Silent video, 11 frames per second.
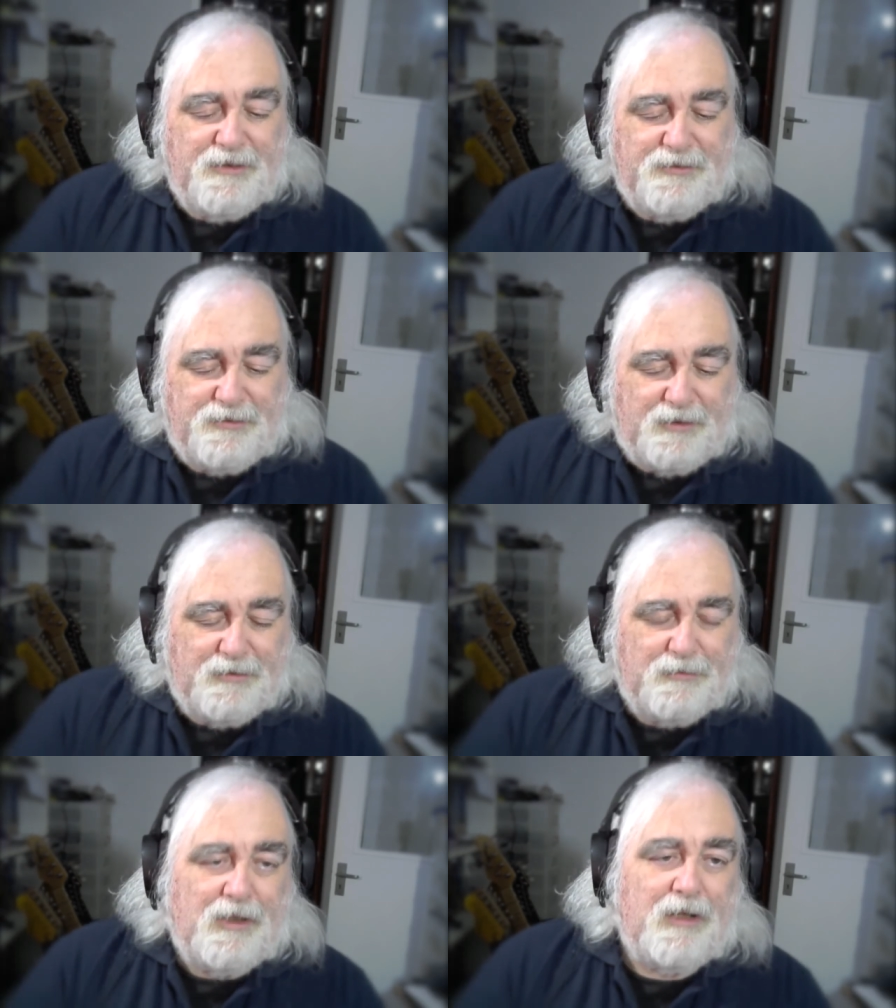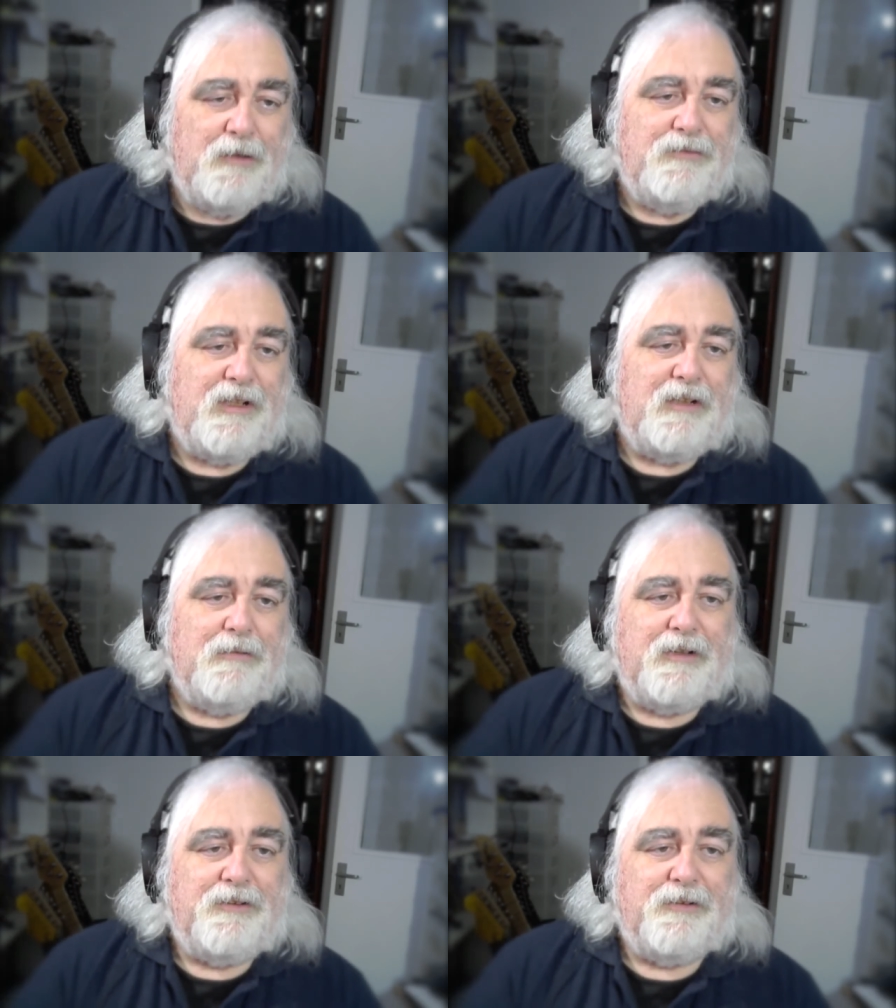so hopefully you
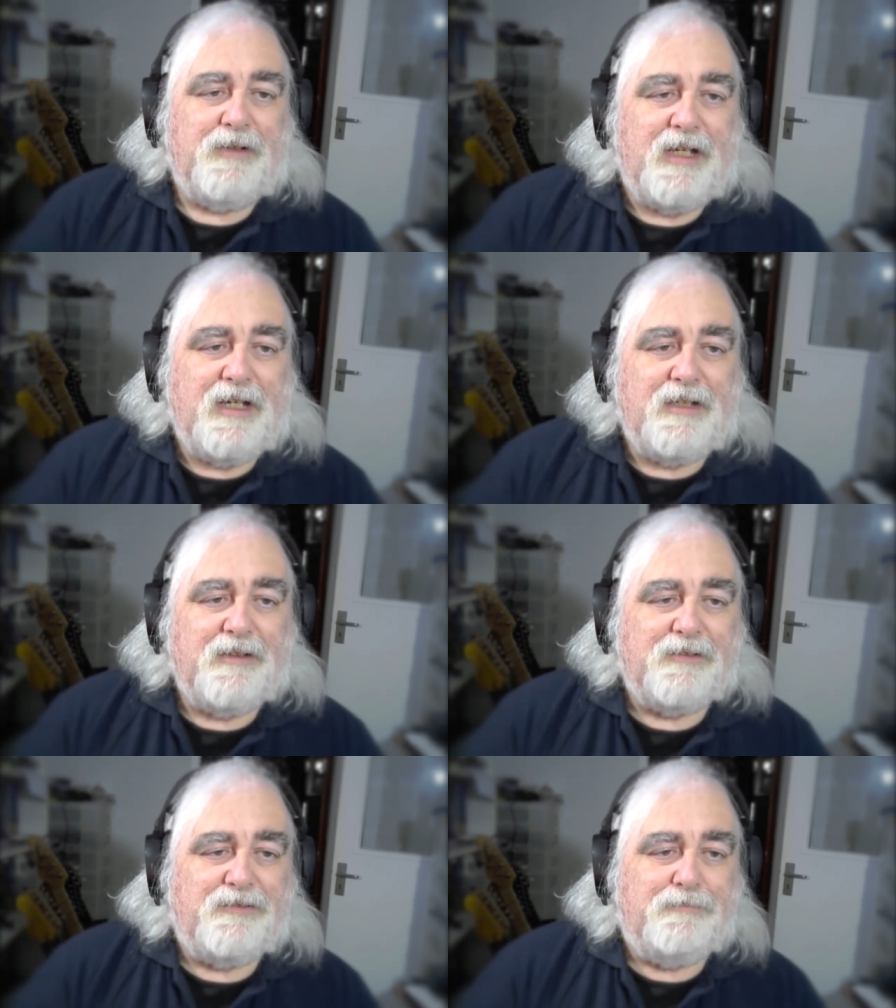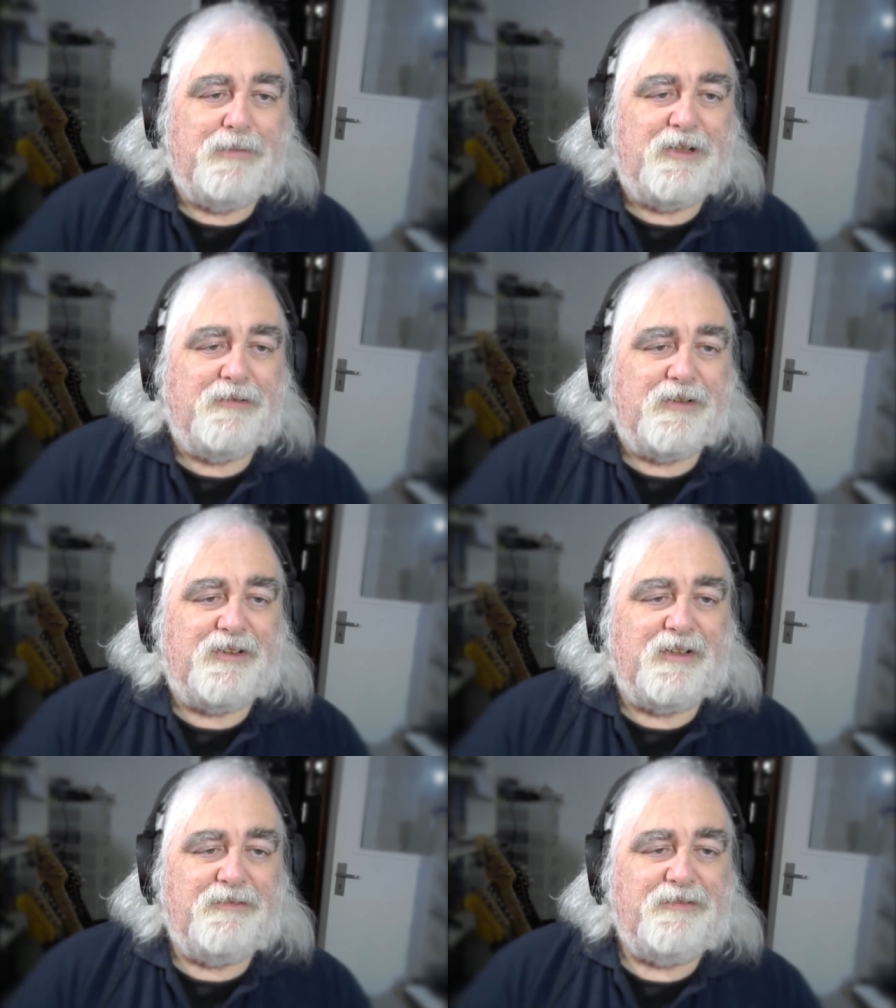will enjoy that. There's a bunch of other
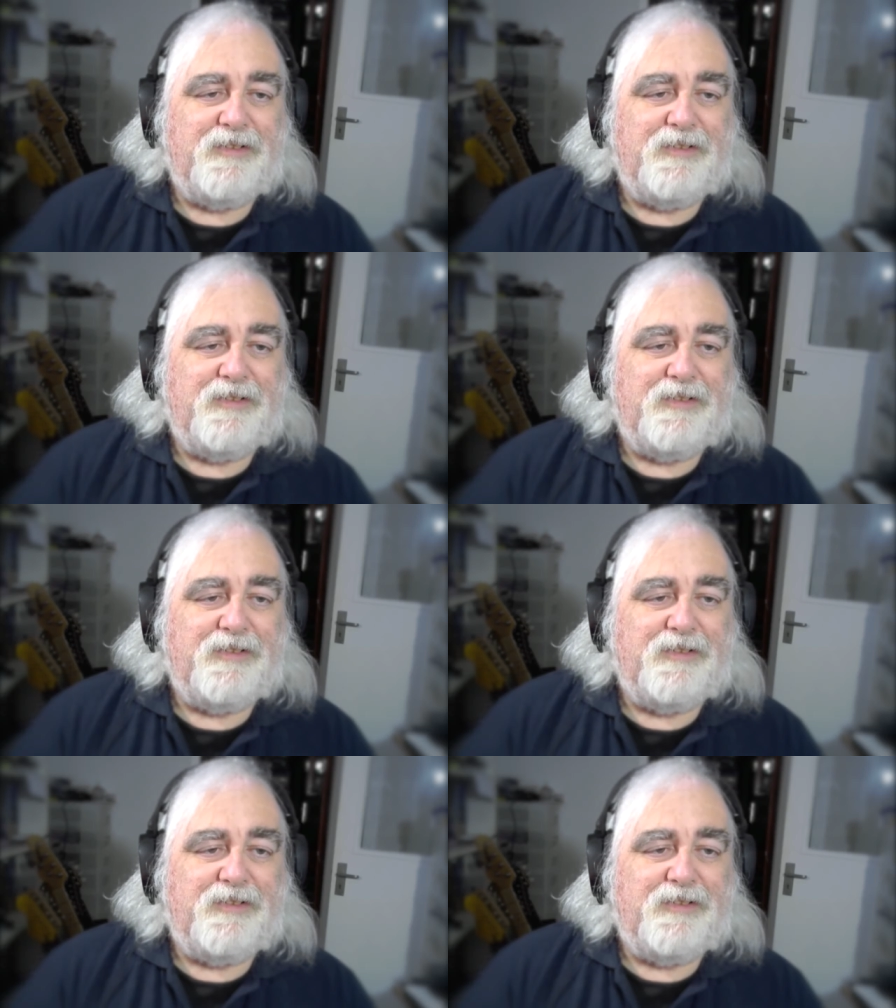stuff.